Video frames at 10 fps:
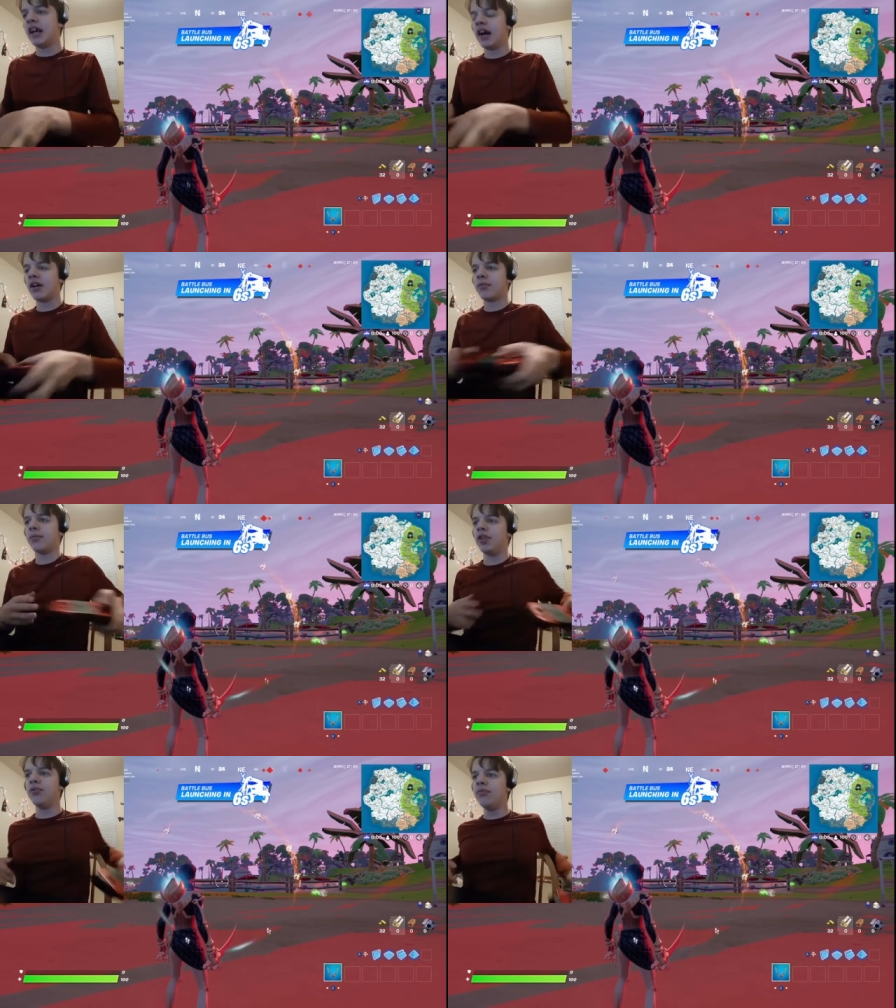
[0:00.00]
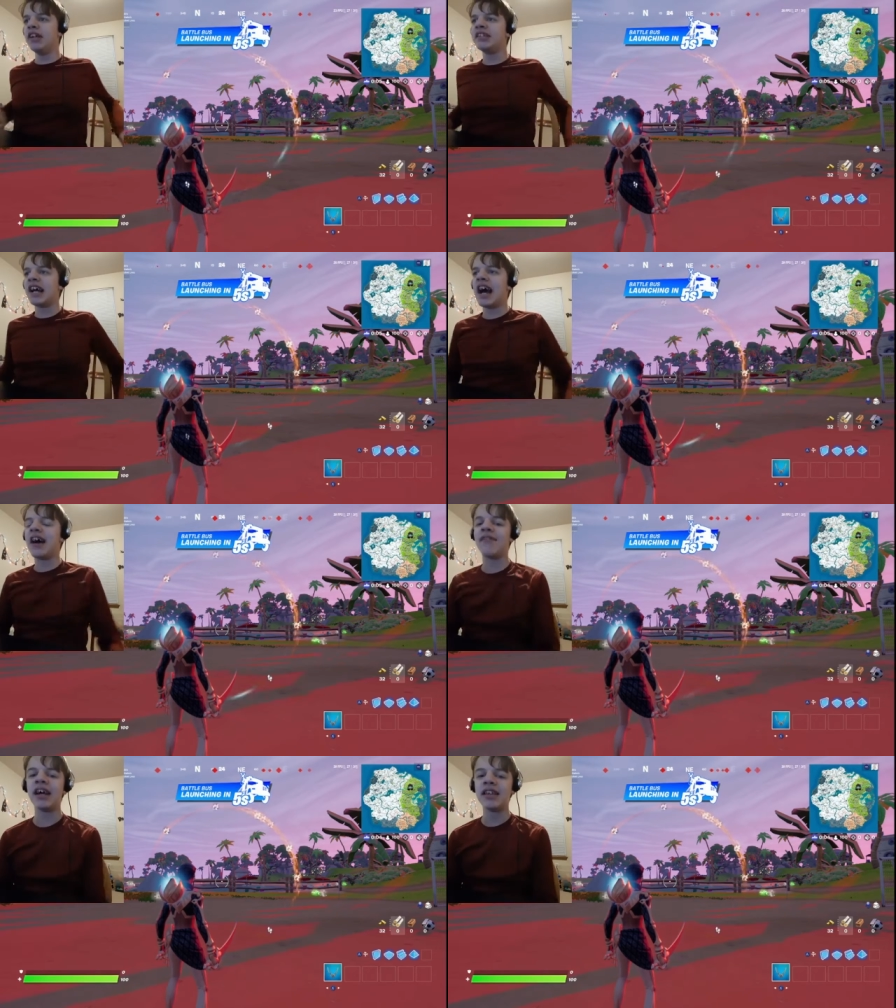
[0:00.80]
um, you need to
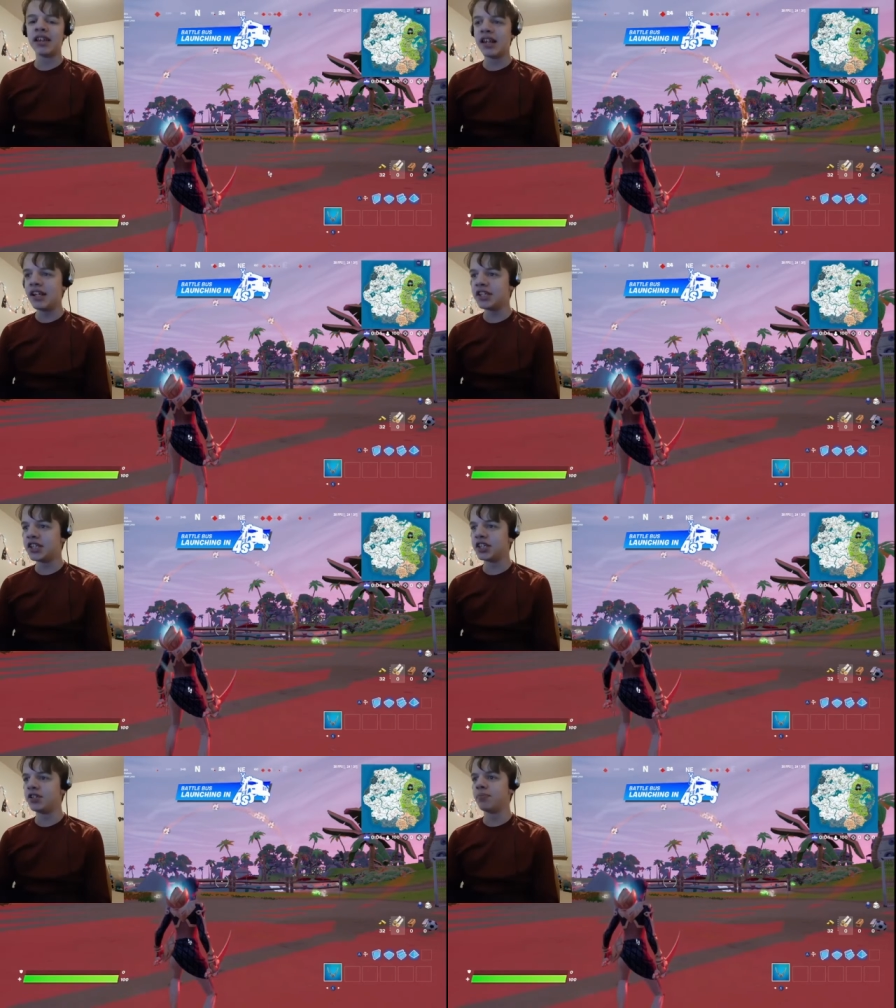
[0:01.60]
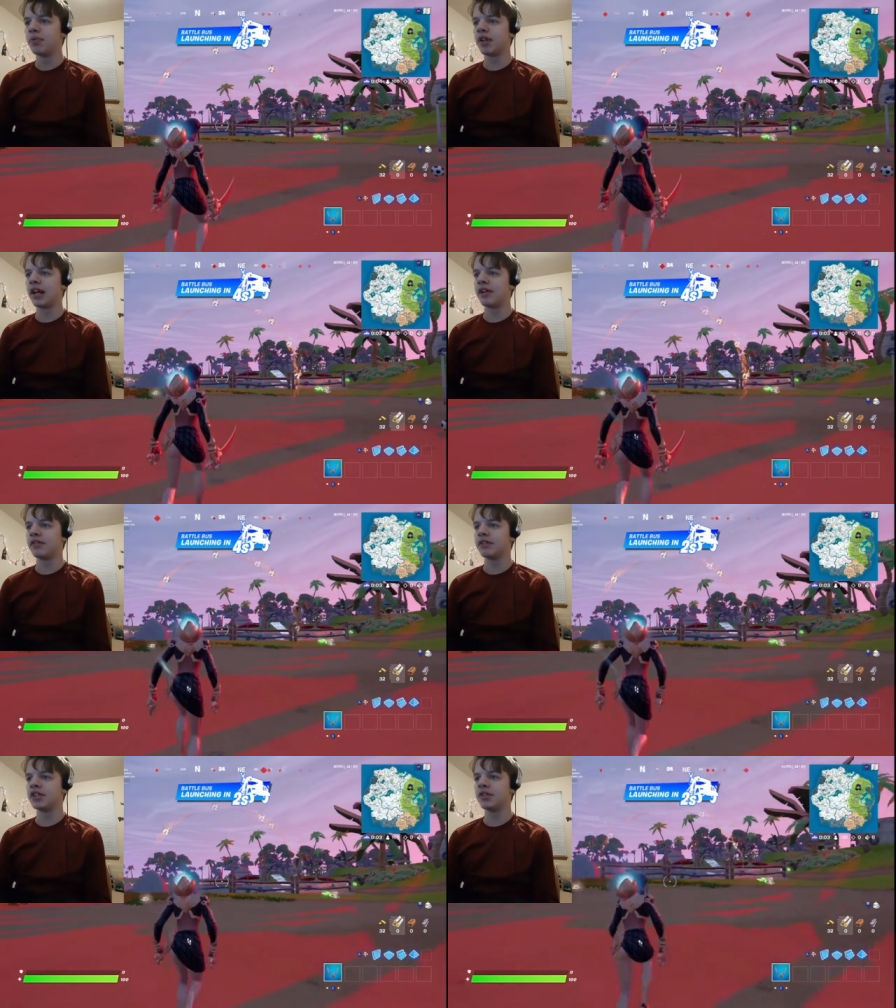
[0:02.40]
have at least two
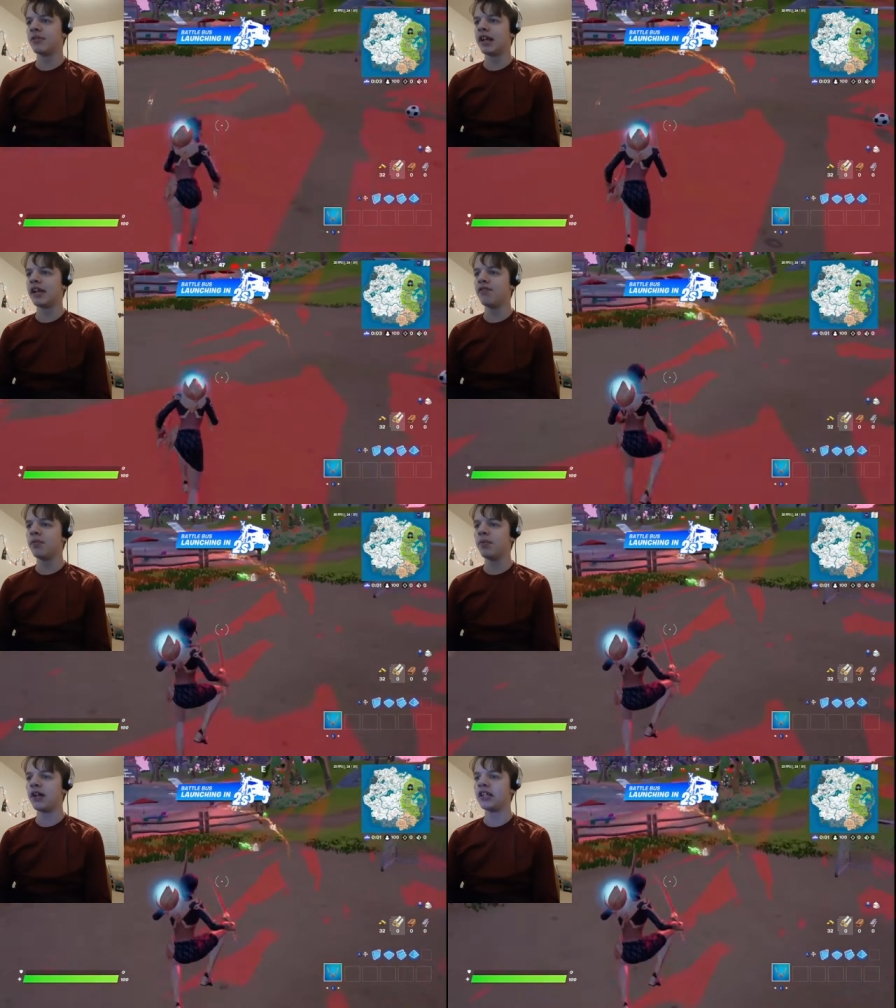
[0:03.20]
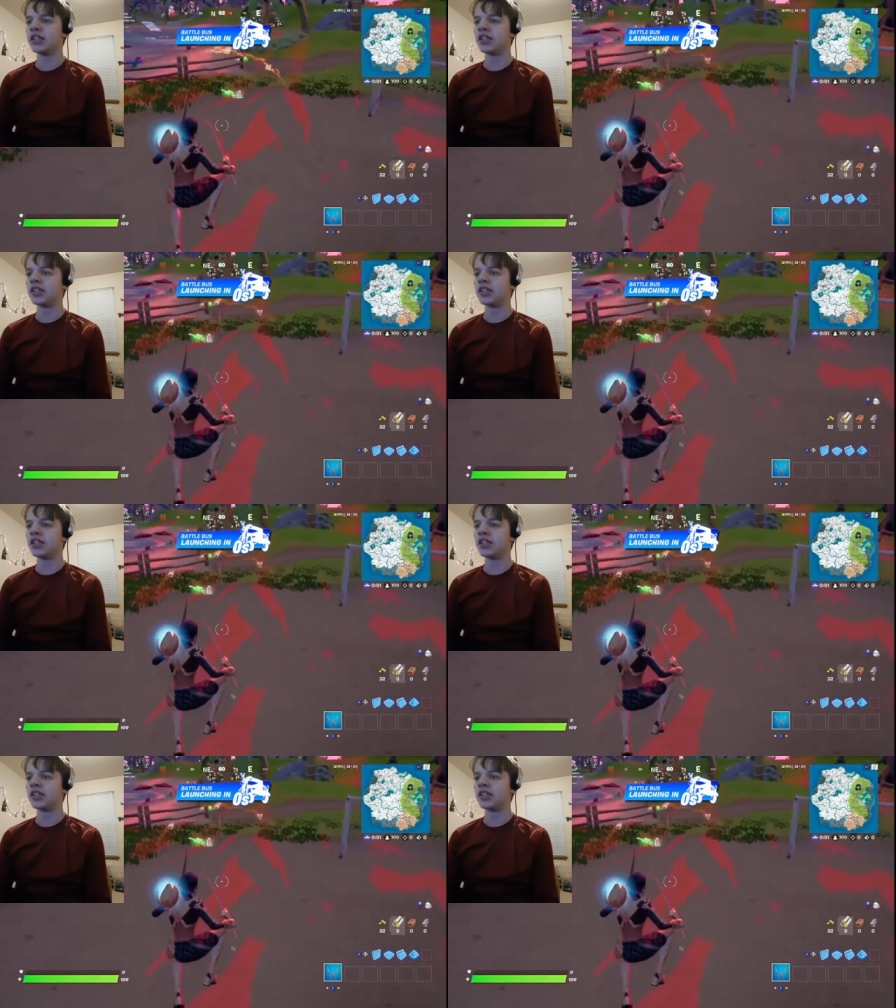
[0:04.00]
players. So like, if you're playing